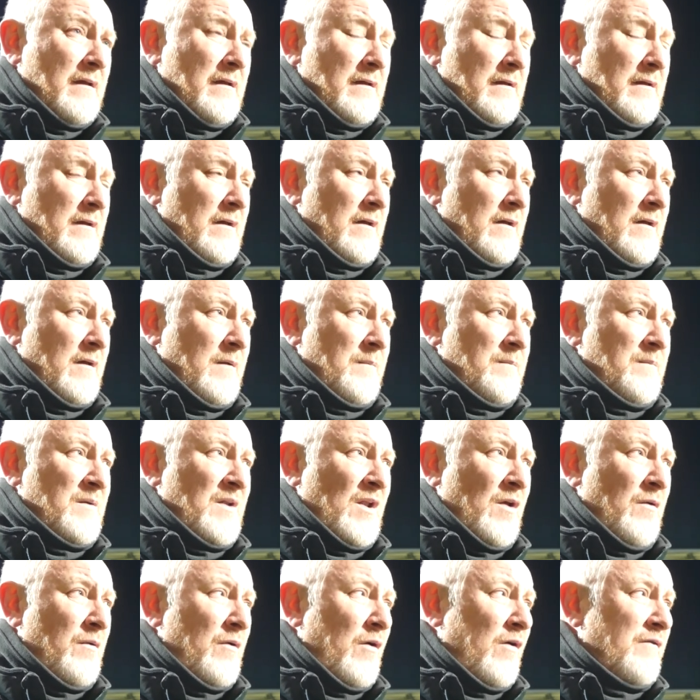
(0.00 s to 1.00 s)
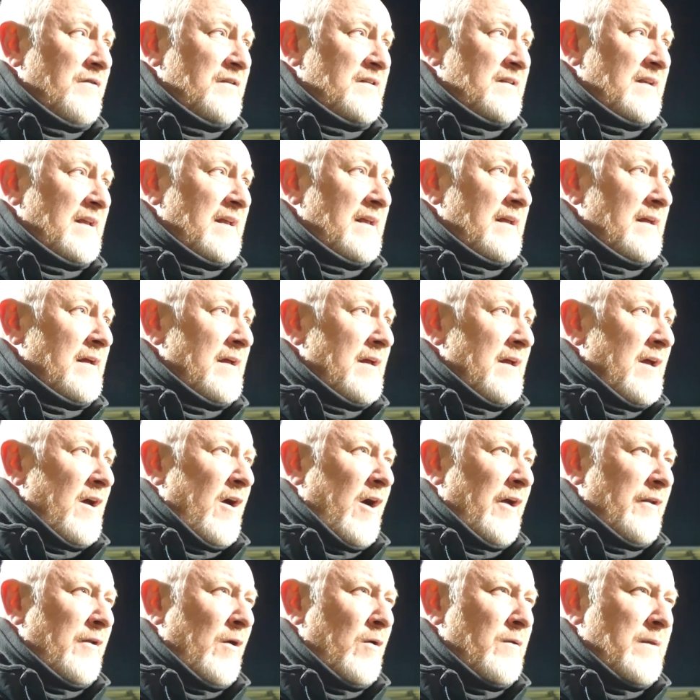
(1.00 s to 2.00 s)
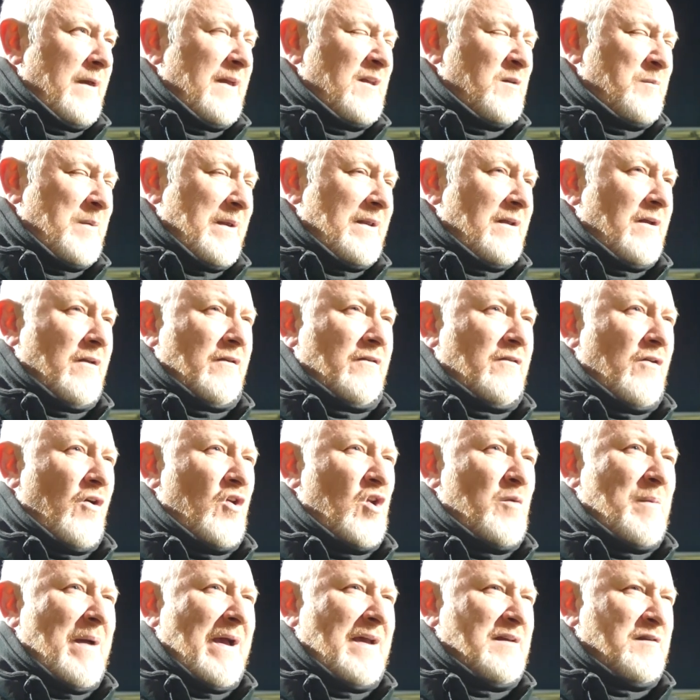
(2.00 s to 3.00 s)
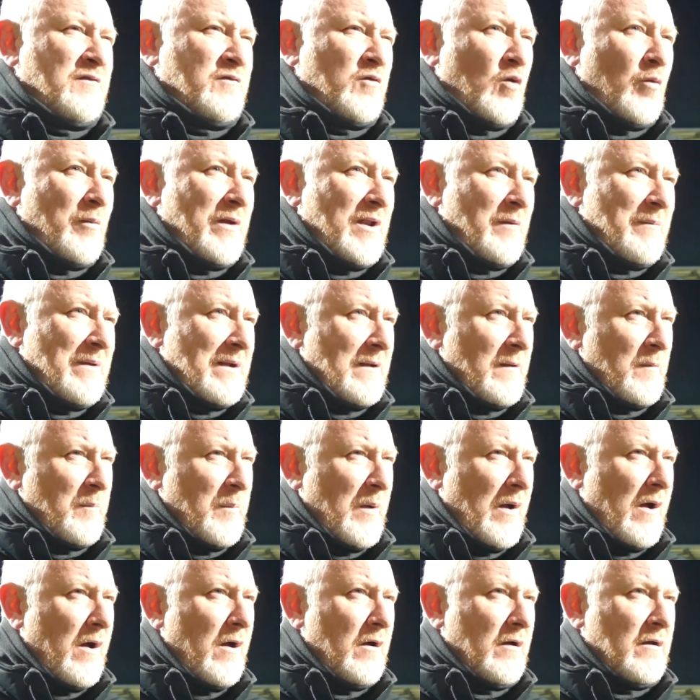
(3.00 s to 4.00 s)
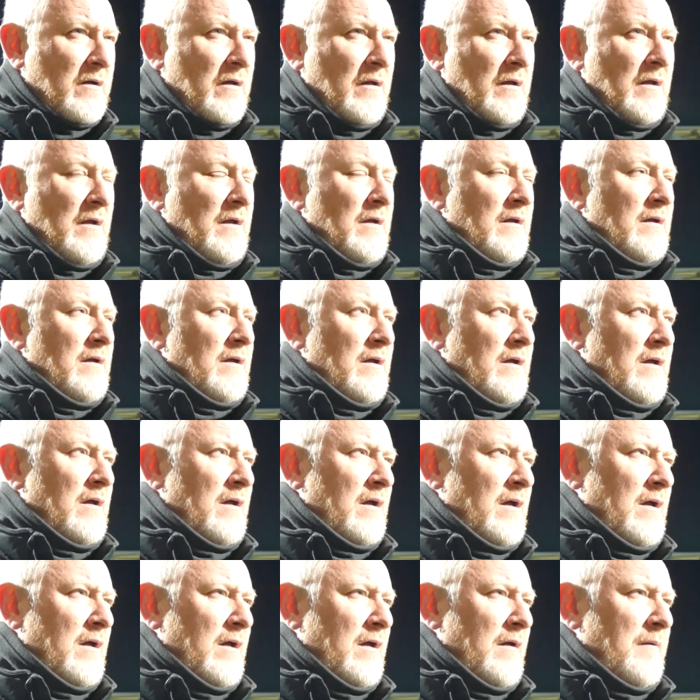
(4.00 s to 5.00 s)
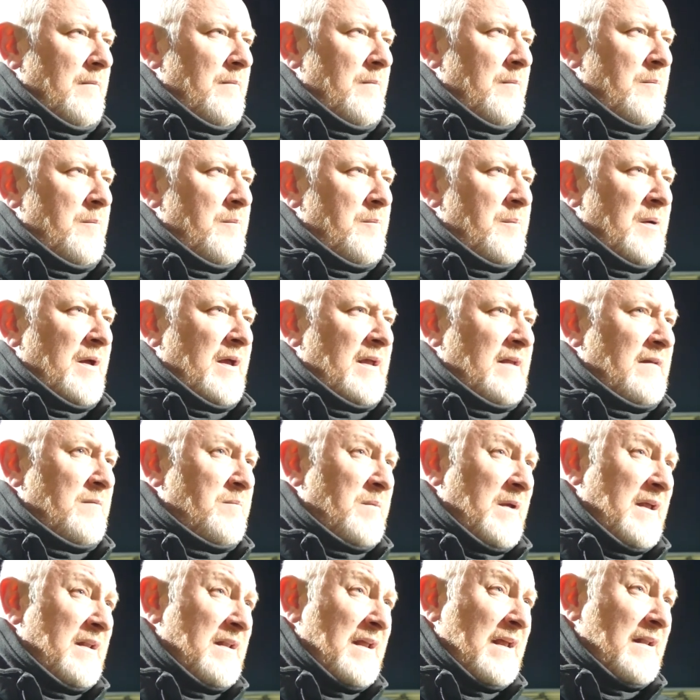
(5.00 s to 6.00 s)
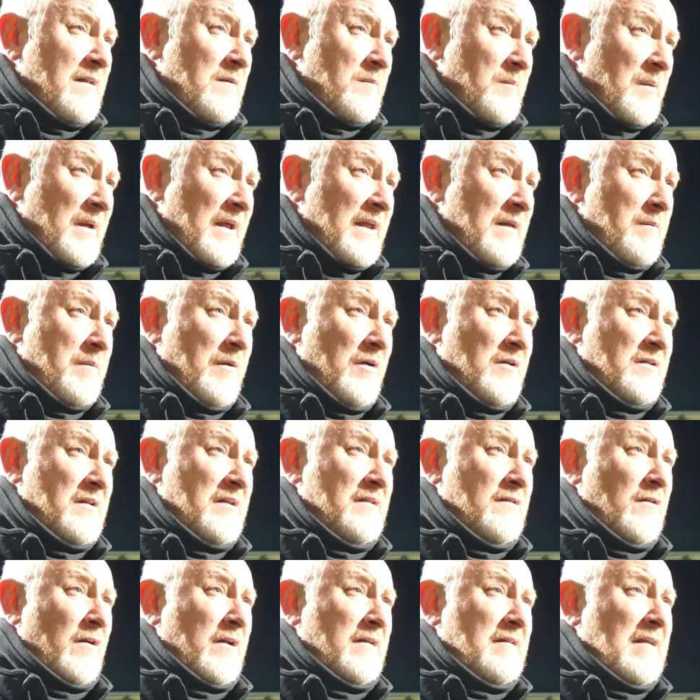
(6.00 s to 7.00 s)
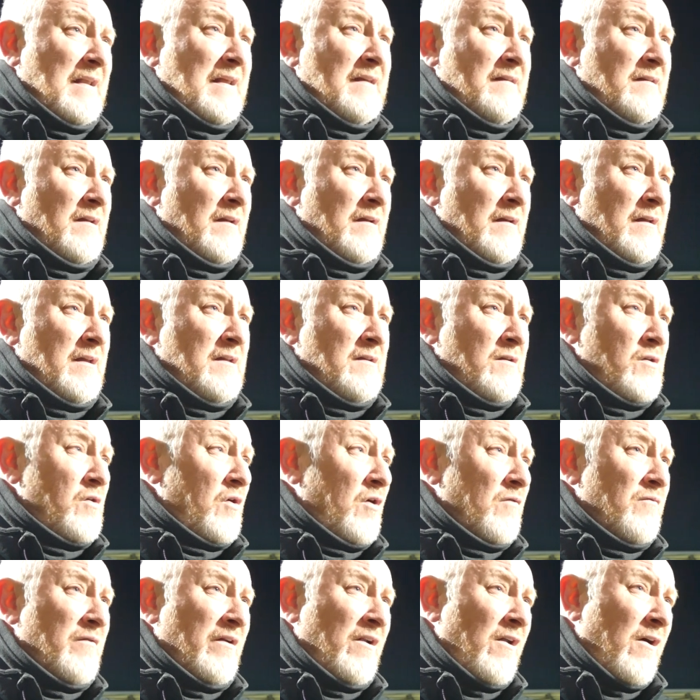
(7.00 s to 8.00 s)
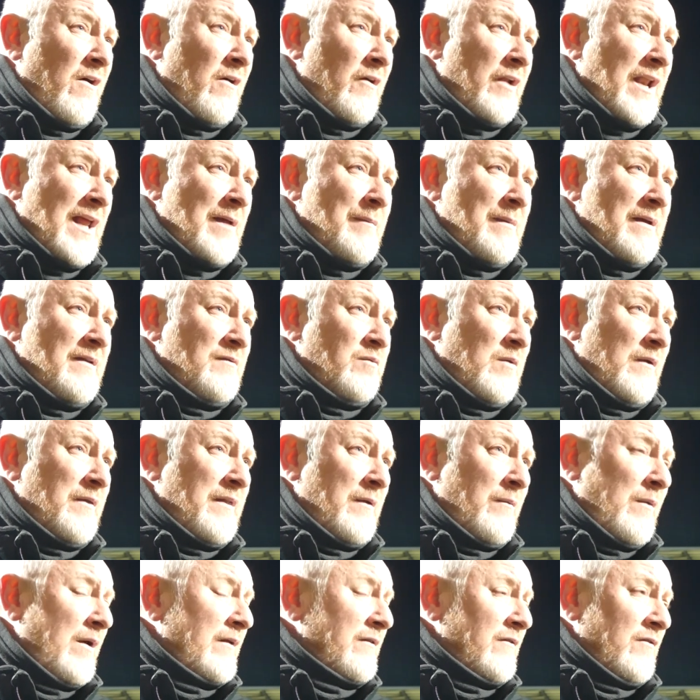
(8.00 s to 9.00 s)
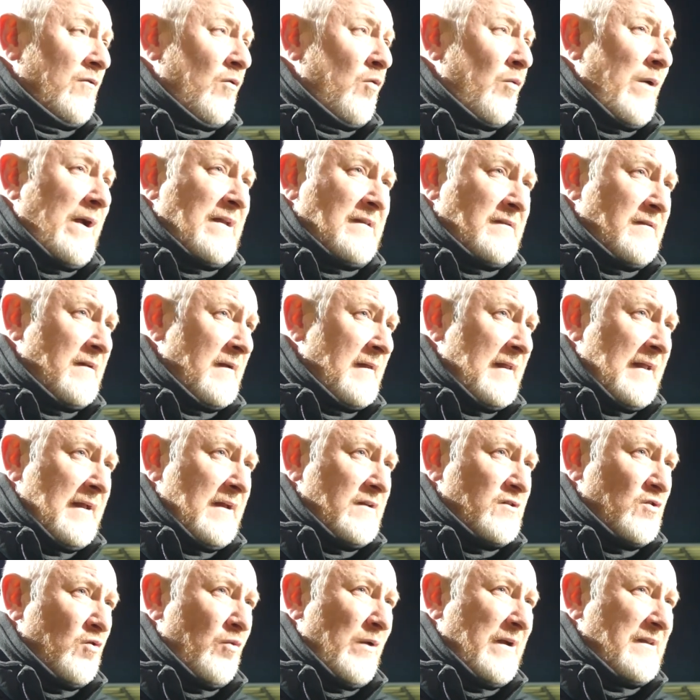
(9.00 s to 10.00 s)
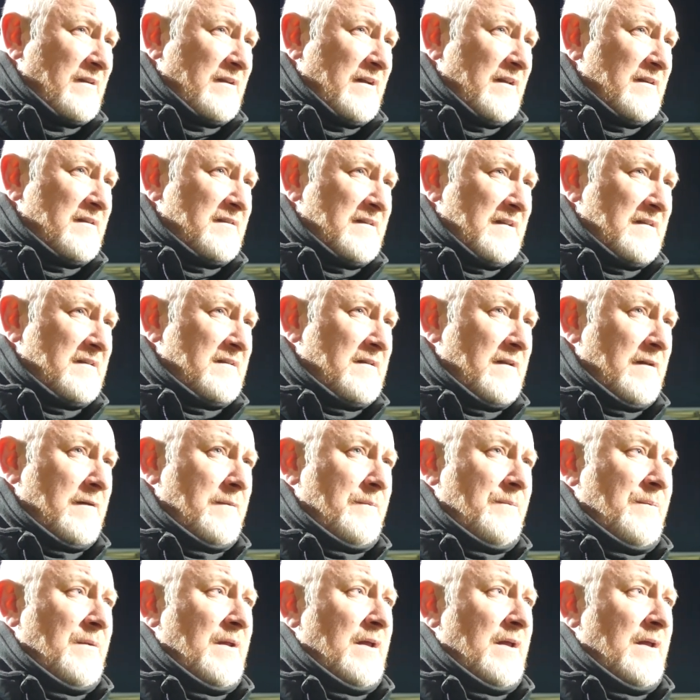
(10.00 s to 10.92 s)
Um, you know, obviously, I know that he's been concerned about his form in the middle of the park, um, but he but he needn't be because he's like I said, he's a you can rely on him. He's one of the ones that always is always consistent.